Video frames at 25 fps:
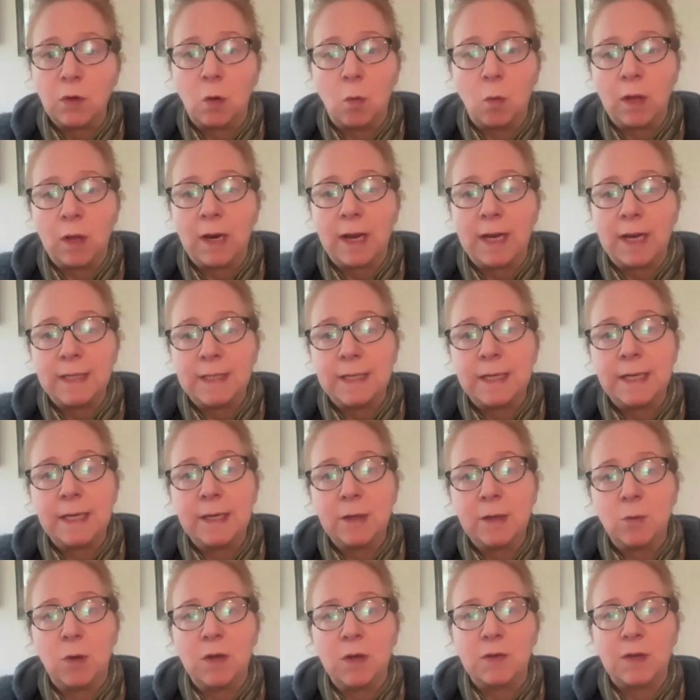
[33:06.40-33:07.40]
so what I
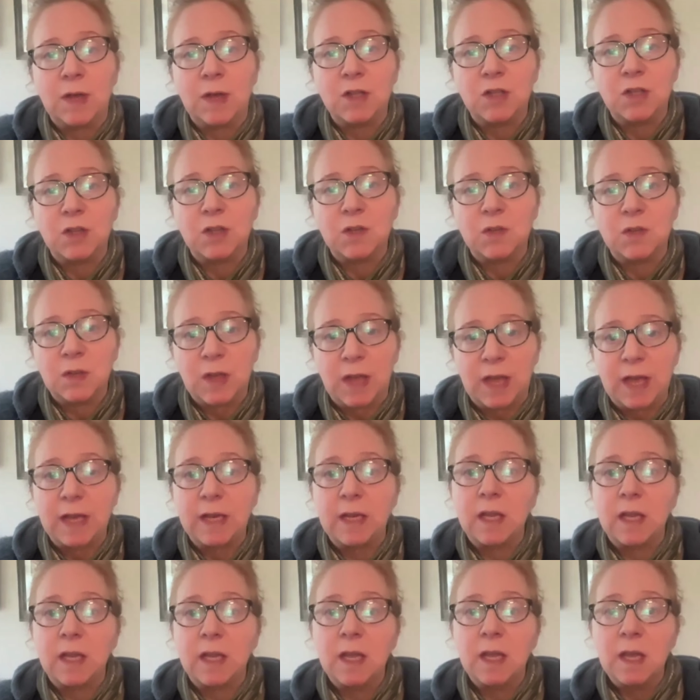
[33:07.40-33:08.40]
did was I just
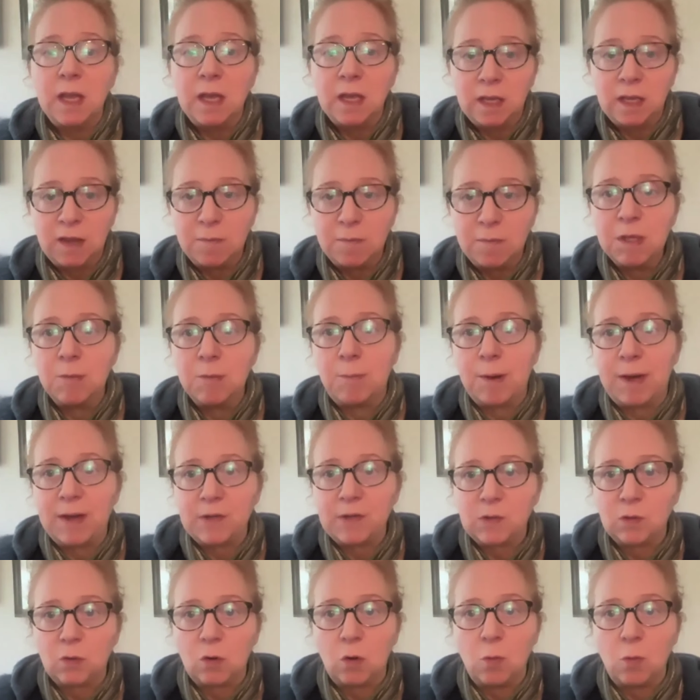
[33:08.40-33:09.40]
said, give me the
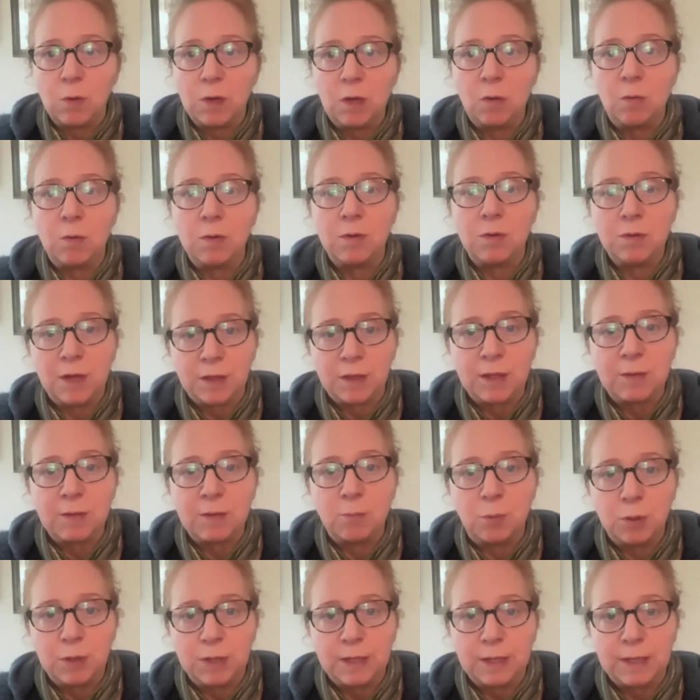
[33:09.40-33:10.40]
bicycle wheel with
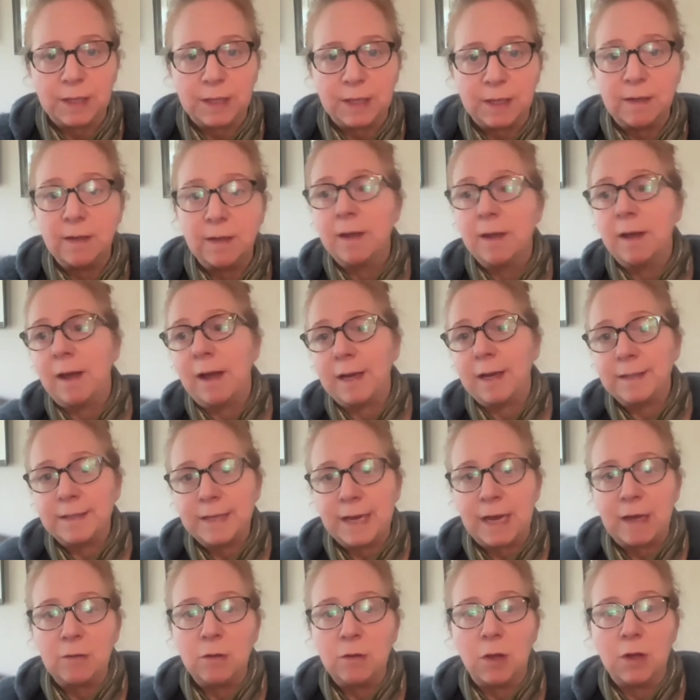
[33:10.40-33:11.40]
nothing put in it. I
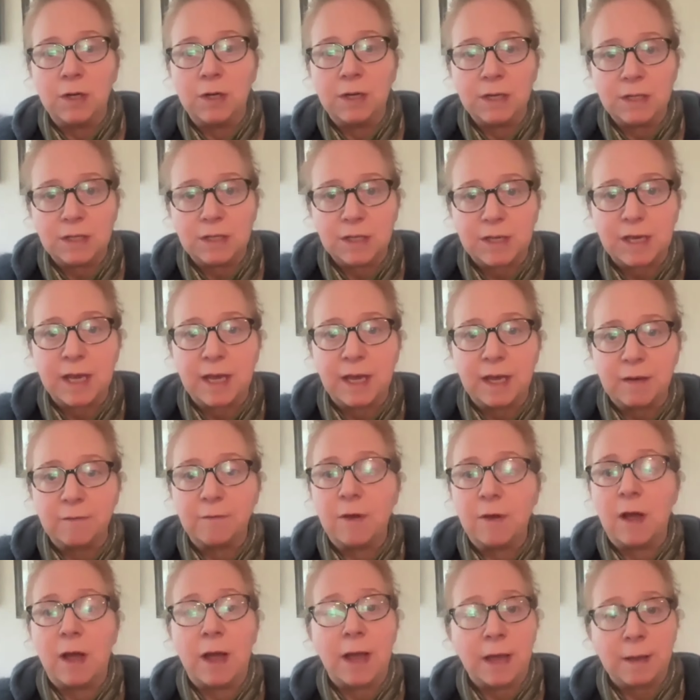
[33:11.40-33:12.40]
downloaded it to
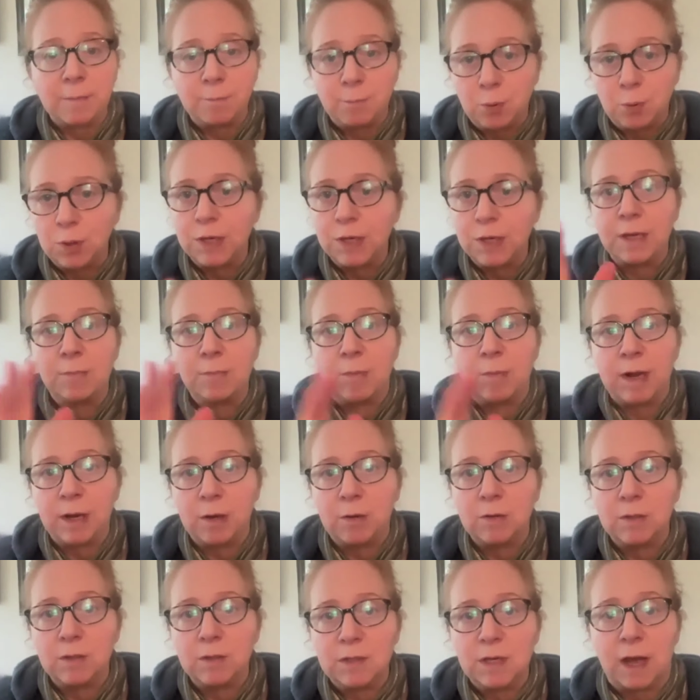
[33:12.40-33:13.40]
Canva and put in
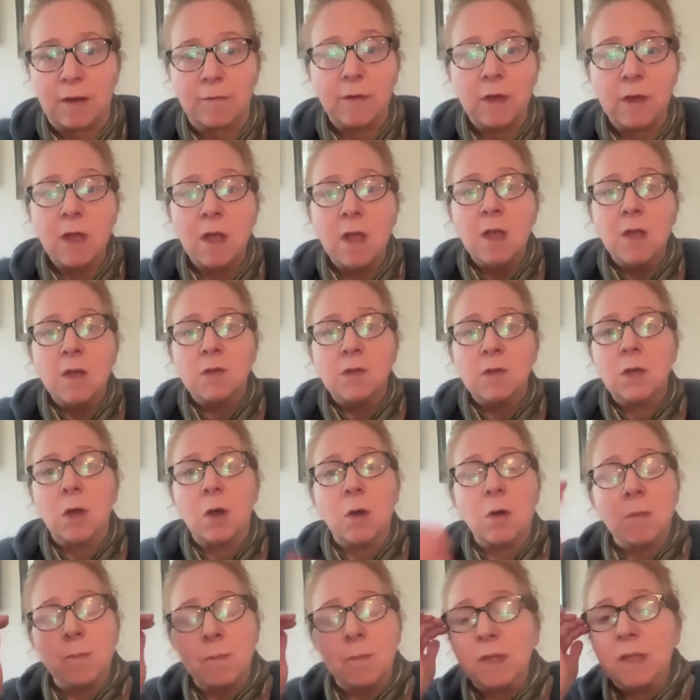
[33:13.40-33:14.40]
my own stuff.
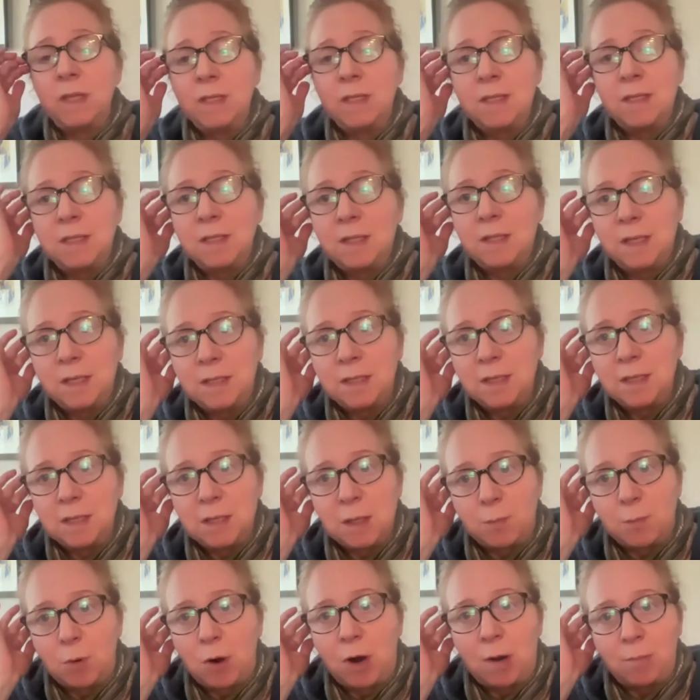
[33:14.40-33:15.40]
So, but this is
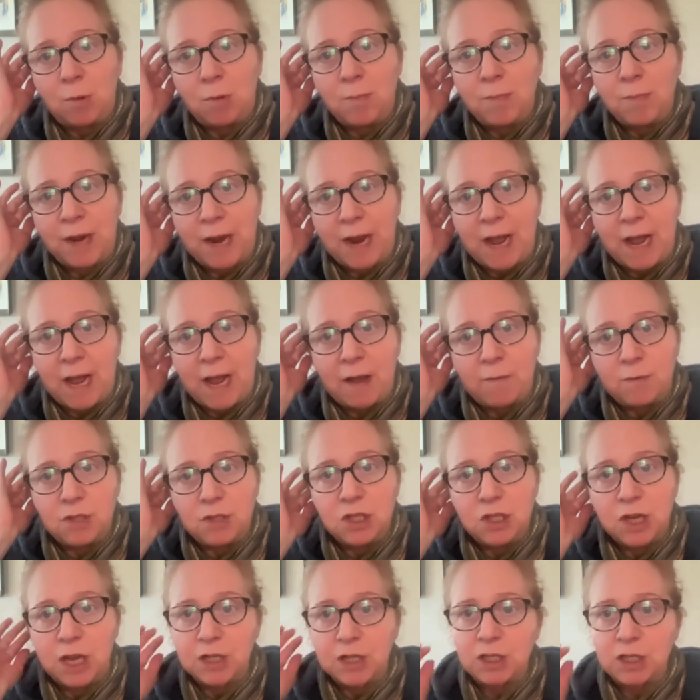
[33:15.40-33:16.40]
the problem that I
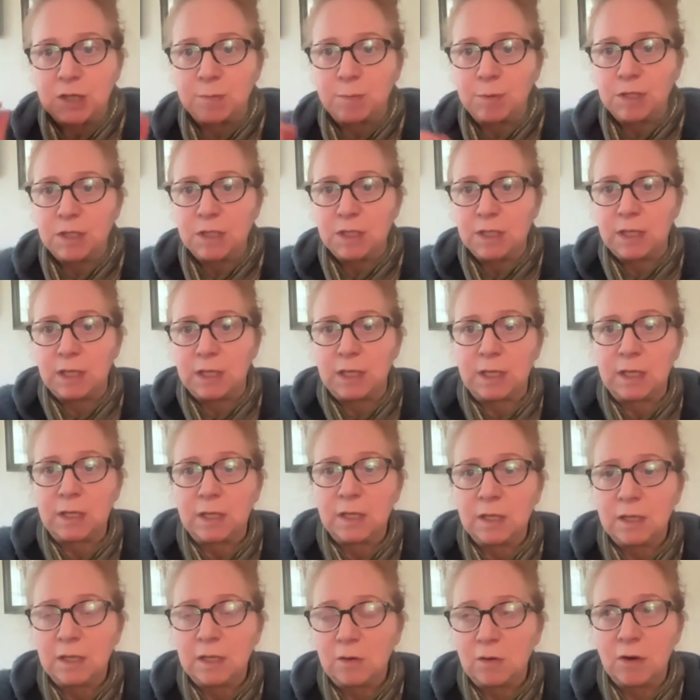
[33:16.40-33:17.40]
have with
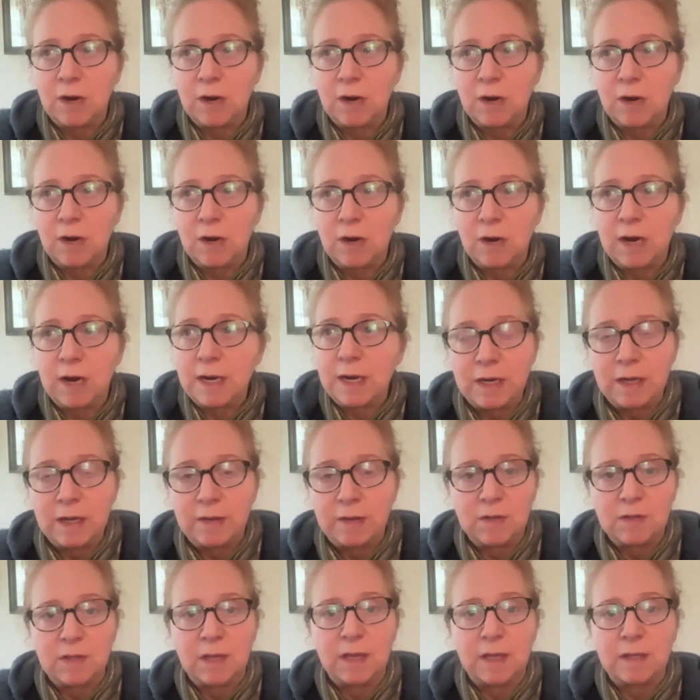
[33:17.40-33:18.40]
ChatGPT or any
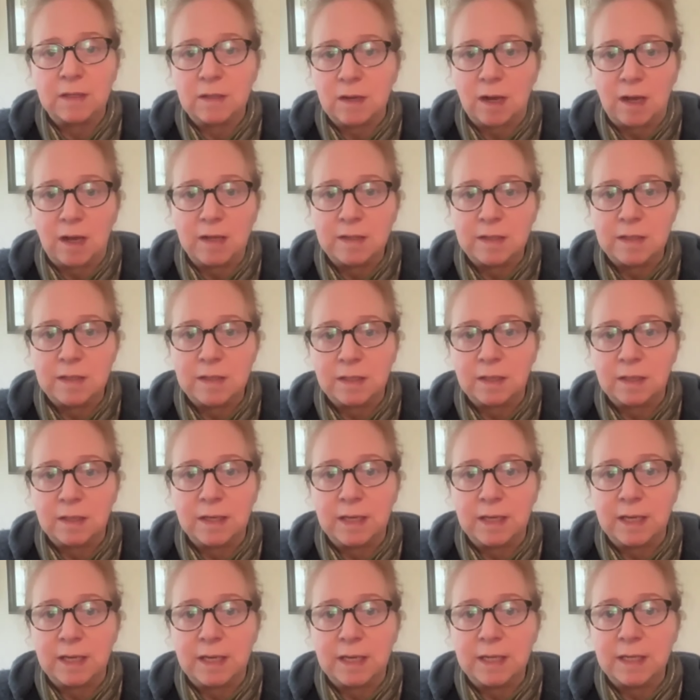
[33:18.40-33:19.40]
of these things
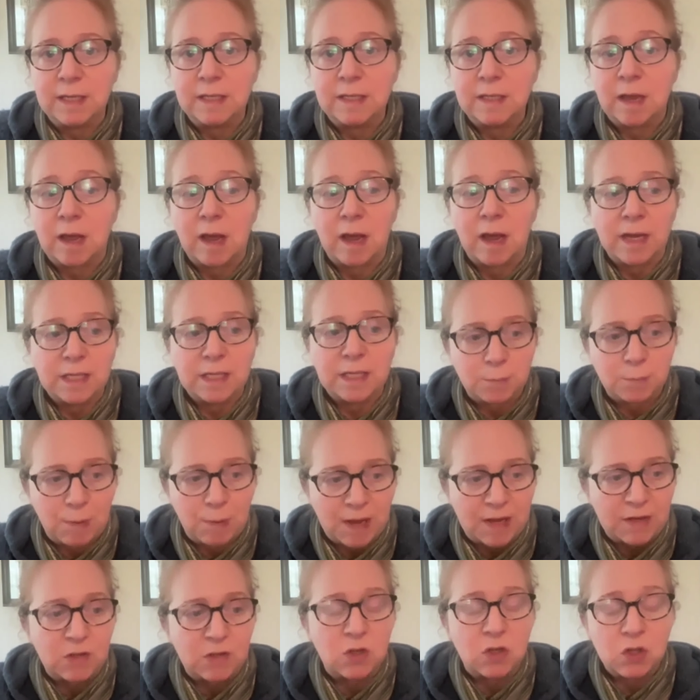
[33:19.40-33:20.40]
constantly is I
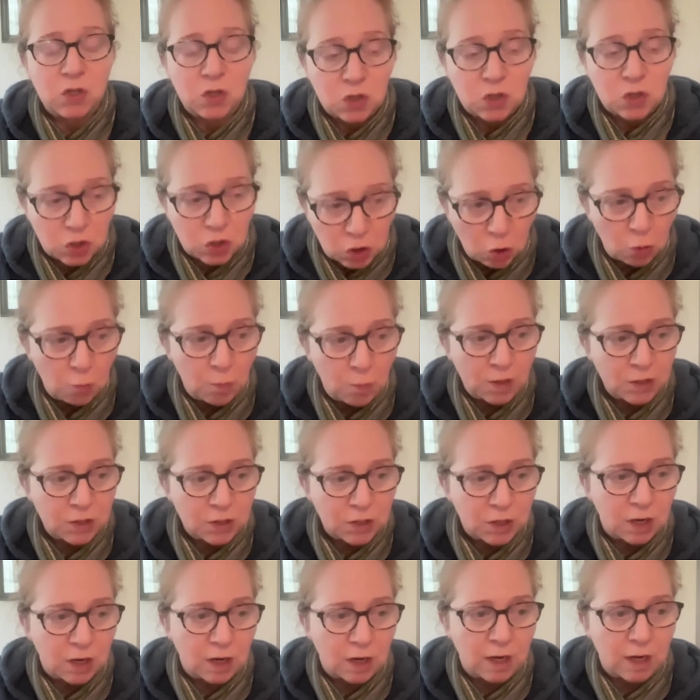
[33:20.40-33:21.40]
spend so
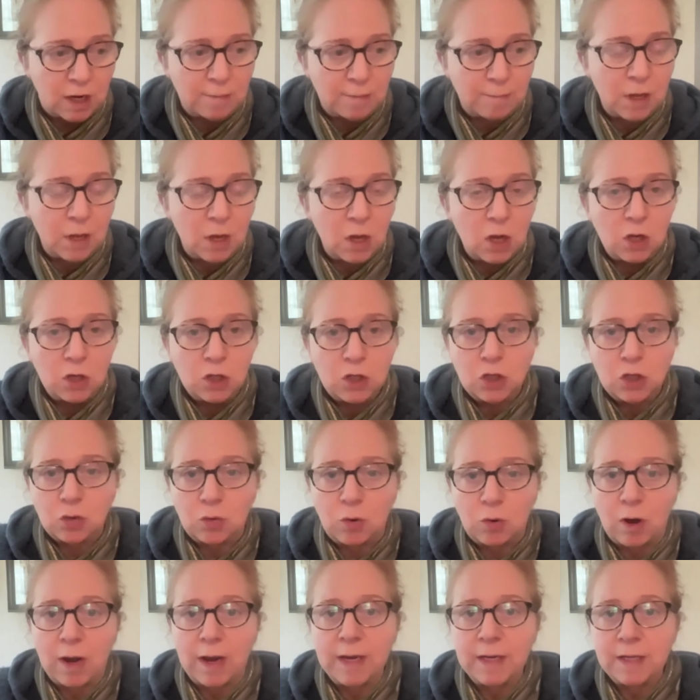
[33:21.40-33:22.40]
much time
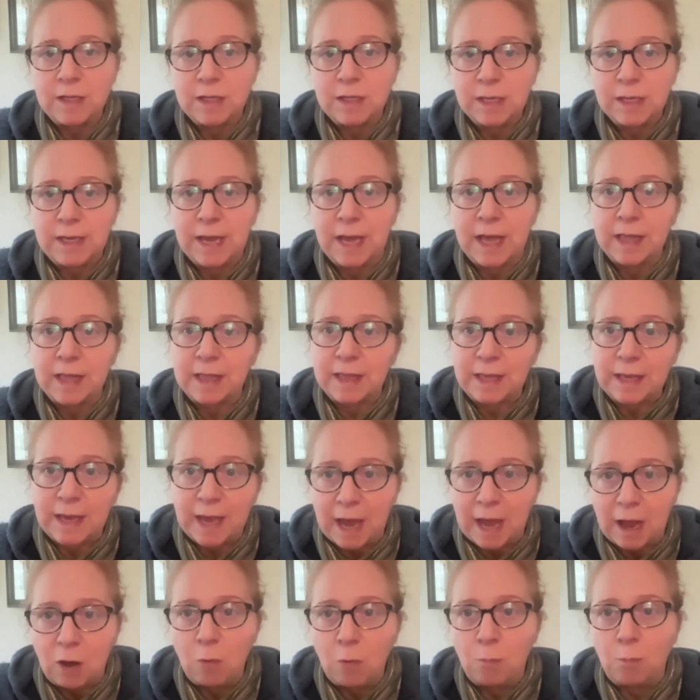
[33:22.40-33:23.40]
trying to get
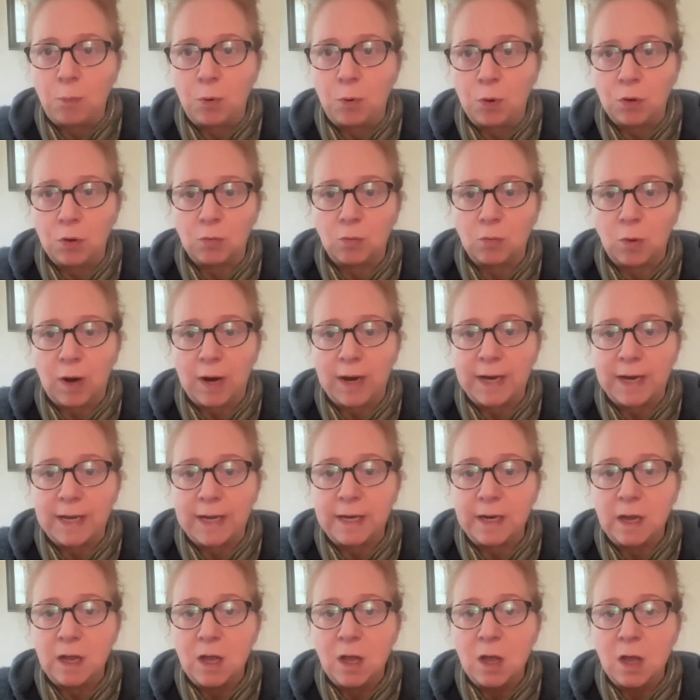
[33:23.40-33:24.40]
the output
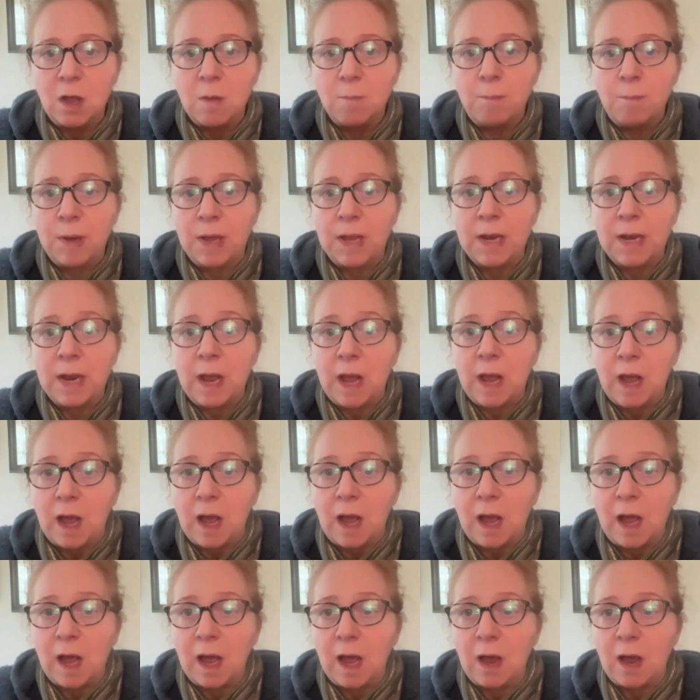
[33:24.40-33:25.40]
right, but
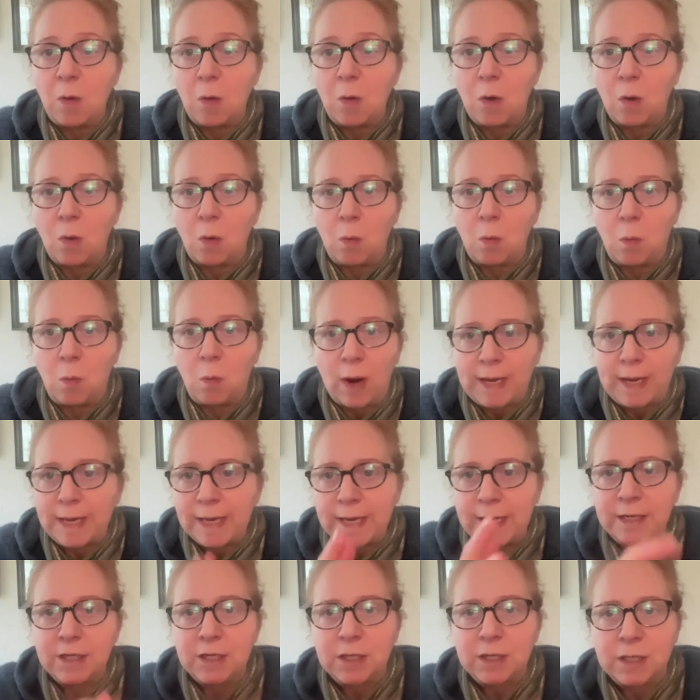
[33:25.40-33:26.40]
why
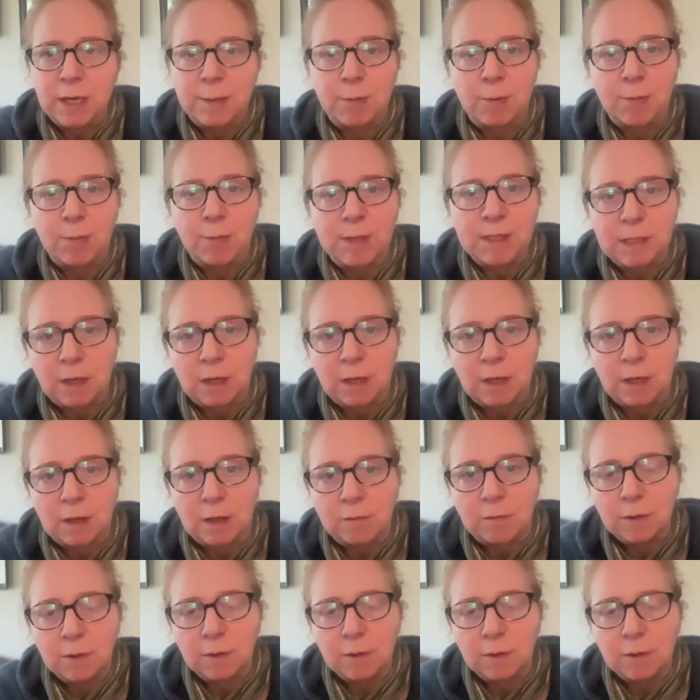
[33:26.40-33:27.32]
can't I just type it myself?